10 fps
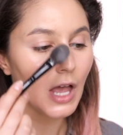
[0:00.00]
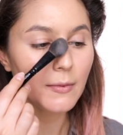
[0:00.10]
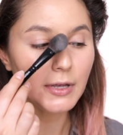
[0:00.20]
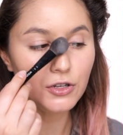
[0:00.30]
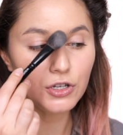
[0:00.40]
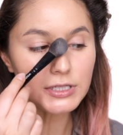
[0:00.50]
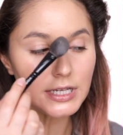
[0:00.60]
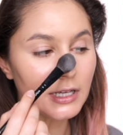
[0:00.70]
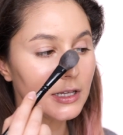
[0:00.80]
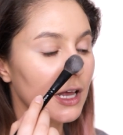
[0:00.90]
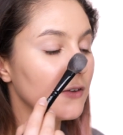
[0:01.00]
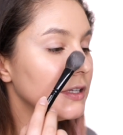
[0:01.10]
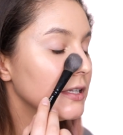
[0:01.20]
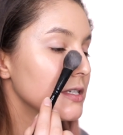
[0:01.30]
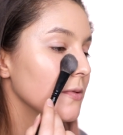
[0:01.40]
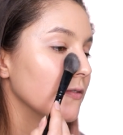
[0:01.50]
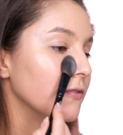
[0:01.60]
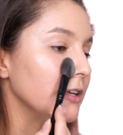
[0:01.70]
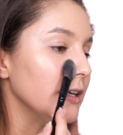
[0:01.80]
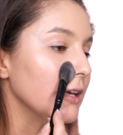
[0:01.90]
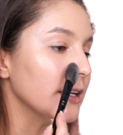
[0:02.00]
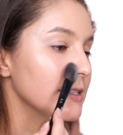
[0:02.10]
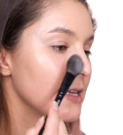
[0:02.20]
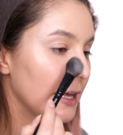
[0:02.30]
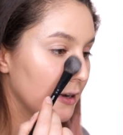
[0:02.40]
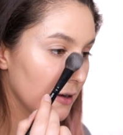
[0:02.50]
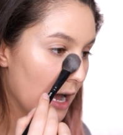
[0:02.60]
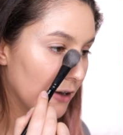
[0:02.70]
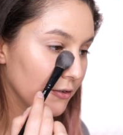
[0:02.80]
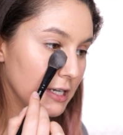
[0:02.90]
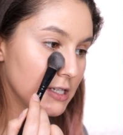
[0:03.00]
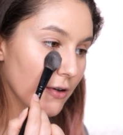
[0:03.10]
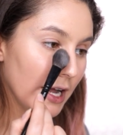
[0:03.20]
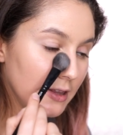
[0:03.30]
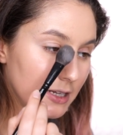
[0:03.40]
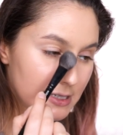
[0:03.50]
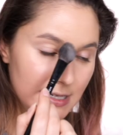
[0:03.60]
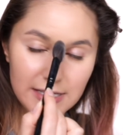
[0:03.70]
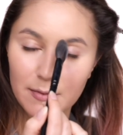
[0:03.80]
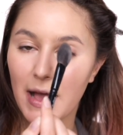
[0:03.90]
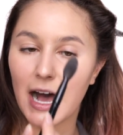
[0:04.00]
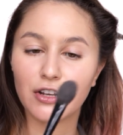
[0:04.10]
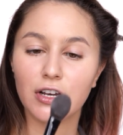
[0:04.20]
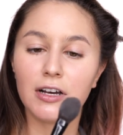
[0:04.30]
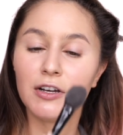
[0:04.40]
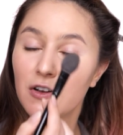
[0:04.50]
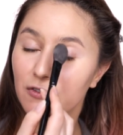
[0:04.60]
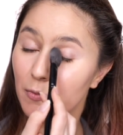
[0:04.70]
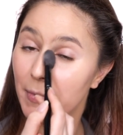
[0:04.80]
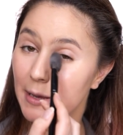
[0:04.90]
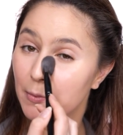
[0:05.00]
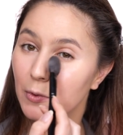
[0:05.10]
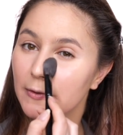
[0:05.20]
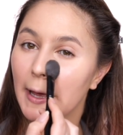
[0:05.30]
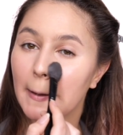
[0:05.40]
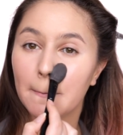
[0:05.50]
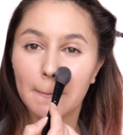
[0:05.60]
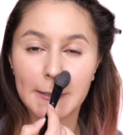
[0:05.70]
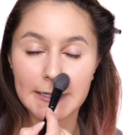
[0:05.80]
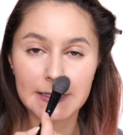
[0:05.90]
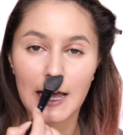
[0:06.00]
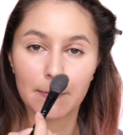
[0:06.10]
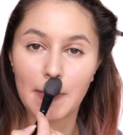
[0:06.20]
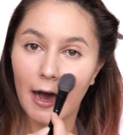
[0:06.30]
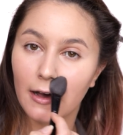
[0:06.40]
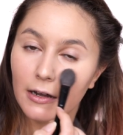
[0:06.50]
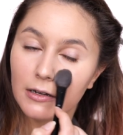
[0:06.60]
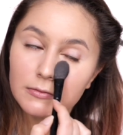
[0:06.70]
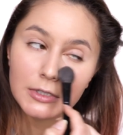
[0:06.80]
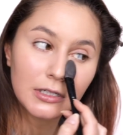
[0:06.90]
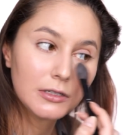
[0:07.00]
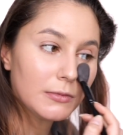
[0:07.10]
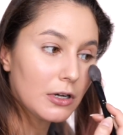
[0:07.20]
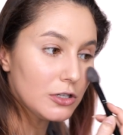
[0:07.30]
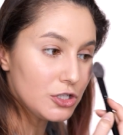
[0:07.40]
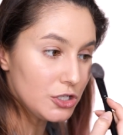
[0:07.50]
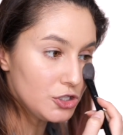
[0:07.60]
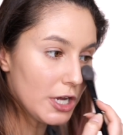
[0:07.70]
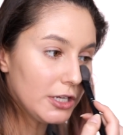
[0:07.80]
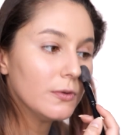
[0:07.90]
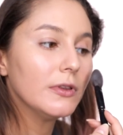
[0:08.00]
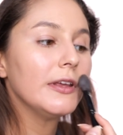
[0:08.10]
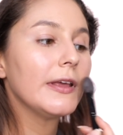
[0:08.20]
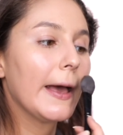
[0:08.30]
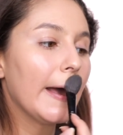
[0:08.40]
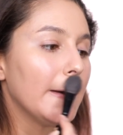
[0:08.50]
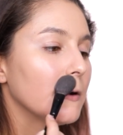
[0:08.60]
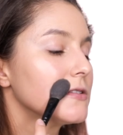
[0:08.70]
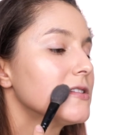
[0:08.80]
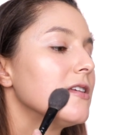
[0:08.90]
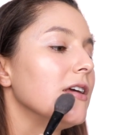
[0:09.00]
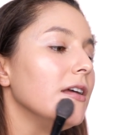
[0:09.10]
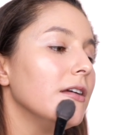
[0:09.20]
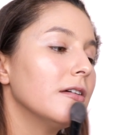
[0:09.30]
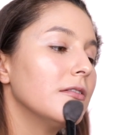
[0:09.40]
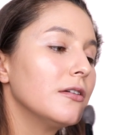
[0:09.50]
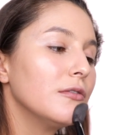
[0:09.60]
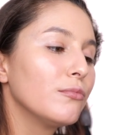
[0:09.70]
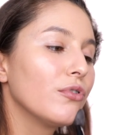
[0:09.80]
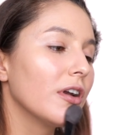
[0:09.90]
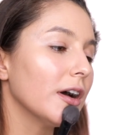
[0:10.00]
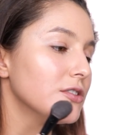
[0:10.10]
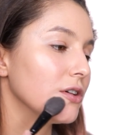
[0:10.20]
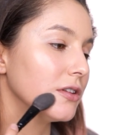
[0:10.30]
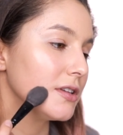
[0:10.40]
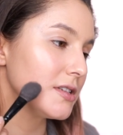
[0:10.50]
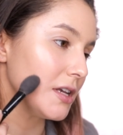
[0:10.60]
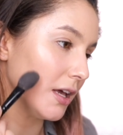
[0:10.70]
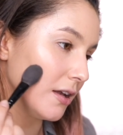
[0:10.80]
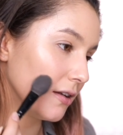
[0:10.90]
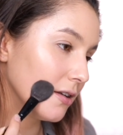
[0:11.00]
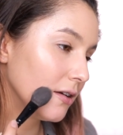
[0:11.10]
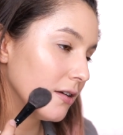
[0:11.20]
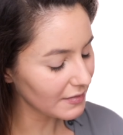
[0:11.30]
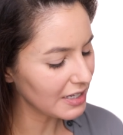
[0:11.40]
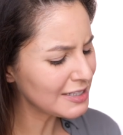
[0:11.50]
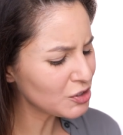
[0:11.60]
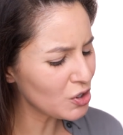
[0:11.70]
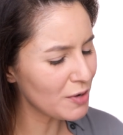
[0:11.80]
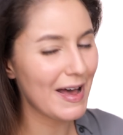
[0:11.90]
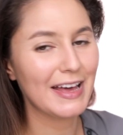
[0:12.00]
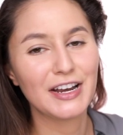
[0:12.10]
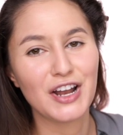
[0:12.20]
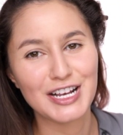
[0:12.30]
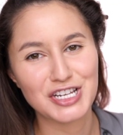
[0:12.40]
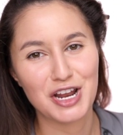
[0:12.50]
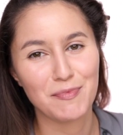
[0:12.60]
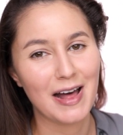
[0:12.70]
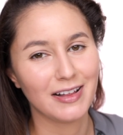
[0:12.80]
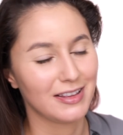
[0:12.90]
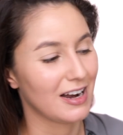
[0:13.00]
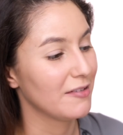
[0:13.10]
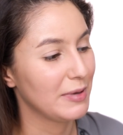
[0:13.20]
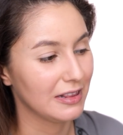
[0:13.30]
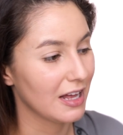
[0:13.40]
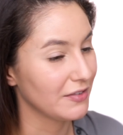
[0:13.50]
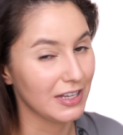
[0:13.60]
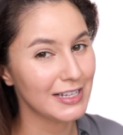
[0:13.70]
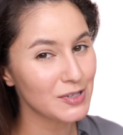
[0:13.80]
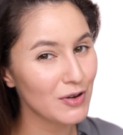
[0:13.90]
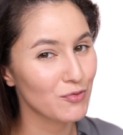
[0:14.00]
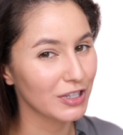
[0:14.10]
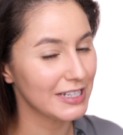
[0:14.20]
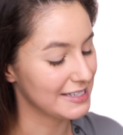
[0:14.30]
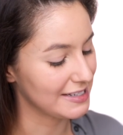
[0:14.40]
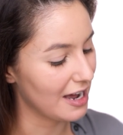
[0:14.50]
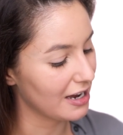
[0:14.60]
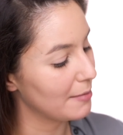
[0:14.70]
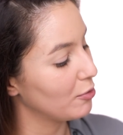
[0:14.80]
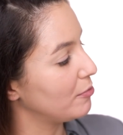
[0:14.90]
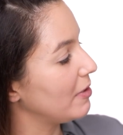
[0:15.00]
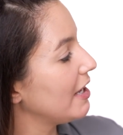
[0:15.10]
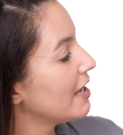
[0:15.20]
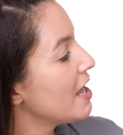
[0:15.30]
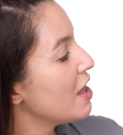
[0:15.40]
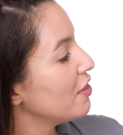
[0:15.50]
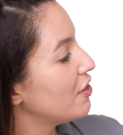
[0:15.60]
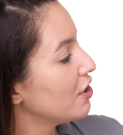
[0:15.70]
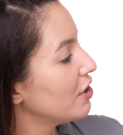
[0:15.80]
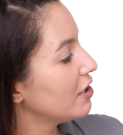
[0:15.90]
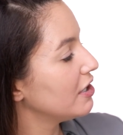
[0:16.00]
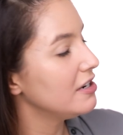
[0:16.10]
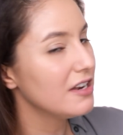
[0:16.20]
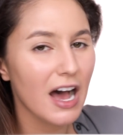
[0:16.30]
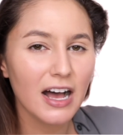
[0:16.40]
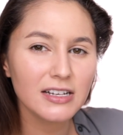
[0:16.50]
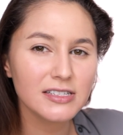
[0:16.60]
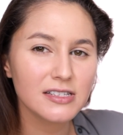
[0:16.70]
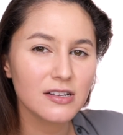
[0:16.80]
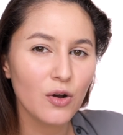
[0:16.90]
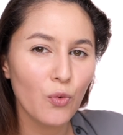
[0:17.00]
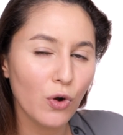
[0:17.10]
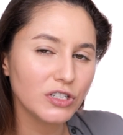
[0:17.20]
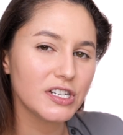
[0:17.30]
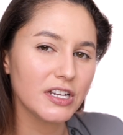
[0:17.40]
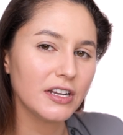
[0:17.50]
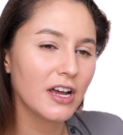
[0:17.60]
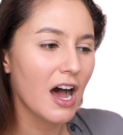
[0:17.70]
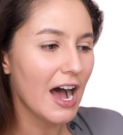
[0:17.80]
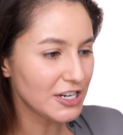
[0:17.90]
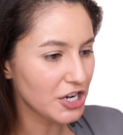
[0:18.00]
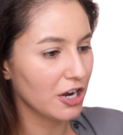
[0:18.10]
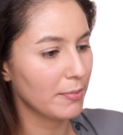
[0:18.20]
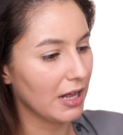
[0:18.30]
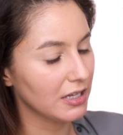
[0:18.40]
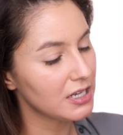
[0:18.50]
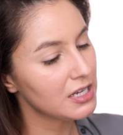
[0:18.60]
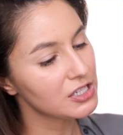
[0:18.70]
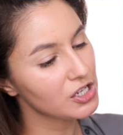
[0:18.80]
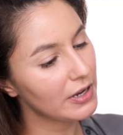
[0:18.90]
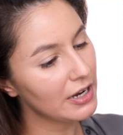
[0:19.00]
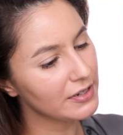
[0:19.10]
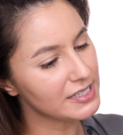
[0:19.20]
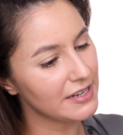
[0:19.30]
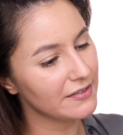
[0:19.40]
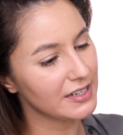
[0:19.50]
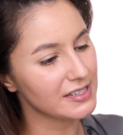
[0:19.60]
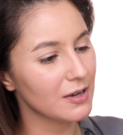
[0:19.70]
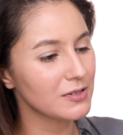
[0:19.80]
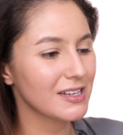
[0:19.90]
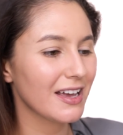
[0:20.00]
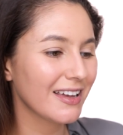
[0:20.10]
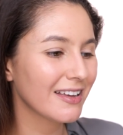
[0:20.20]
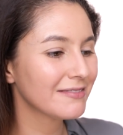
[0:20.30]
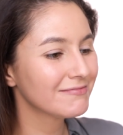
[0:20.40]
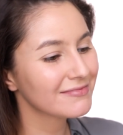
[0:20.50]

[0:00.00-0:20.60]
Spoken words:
I've been using and loving this one for years, and I reiterate, this is the powder for people that dislike powder, because you genuinely cannot see product on the skin. Let's talk about an eyeshadow palette that I've been loving. This one really snuck up on me. The NARS Wanted eyeshadow palette. So when I received this, I was like,